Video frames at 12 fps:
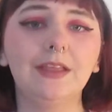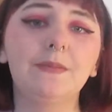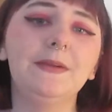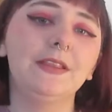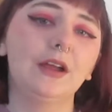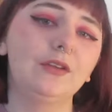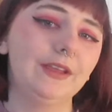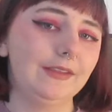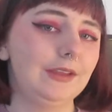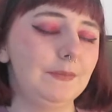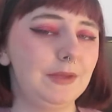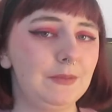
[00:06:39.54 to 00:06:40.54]
means that
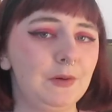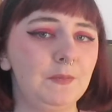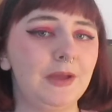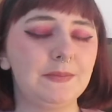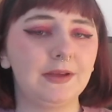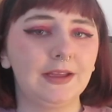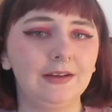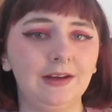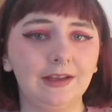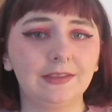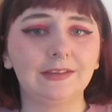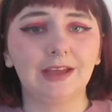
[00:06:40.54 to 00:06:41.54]
autistic people may pay
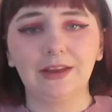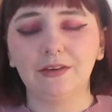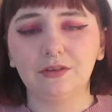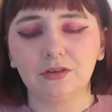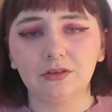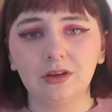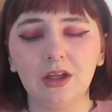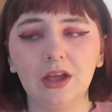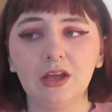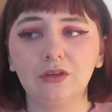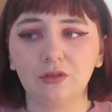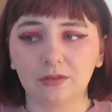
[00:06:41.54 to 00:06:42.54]
less attention
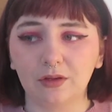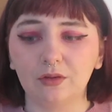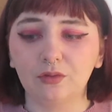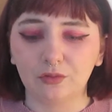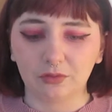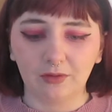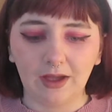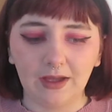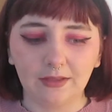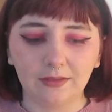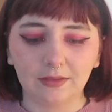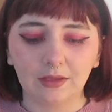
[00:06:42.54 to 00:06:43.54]
to social
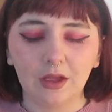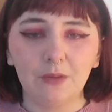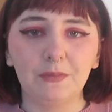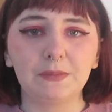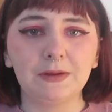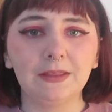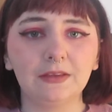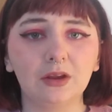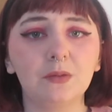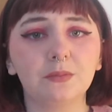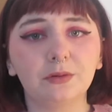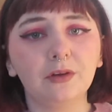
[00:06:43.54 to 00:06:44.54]
threats, which means they
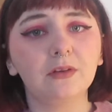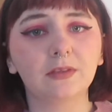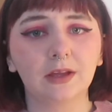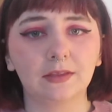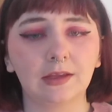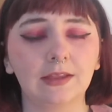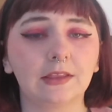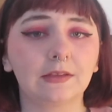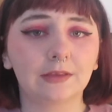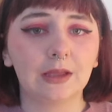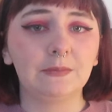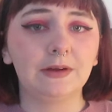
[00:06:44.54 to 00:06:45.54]
don't process it in the
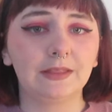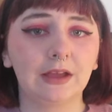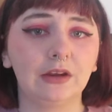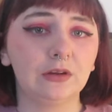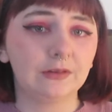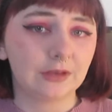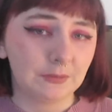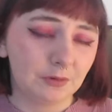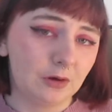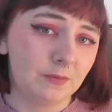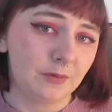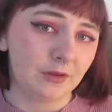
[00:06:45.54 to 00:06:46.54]
same way that a
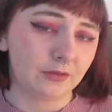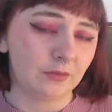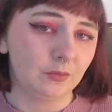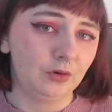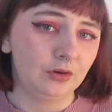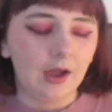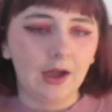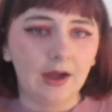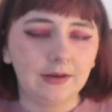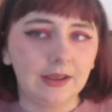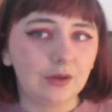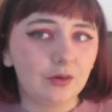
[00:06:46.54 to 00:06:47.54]
neurotypical person would,
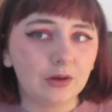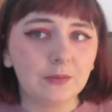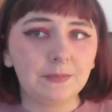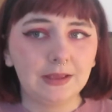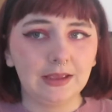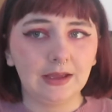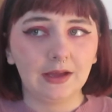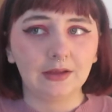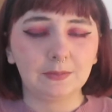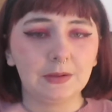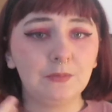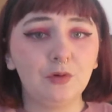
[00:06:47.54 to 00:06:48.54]
and it could appear
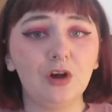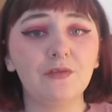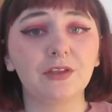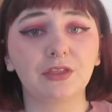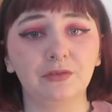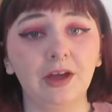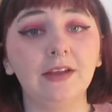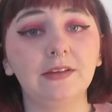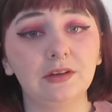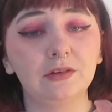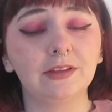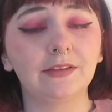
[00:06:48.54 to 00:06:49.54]
to be more of a threat to
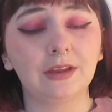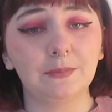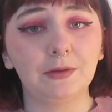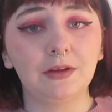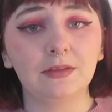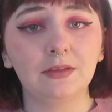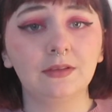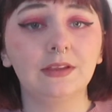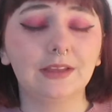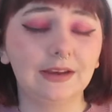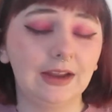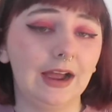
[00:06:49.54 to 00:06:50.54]
the autistic person
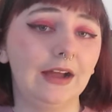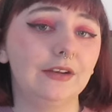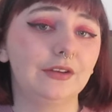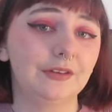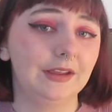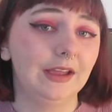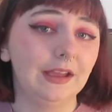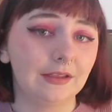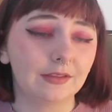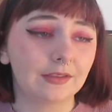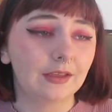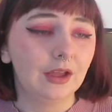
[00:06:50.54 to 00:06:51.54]
than it actually is.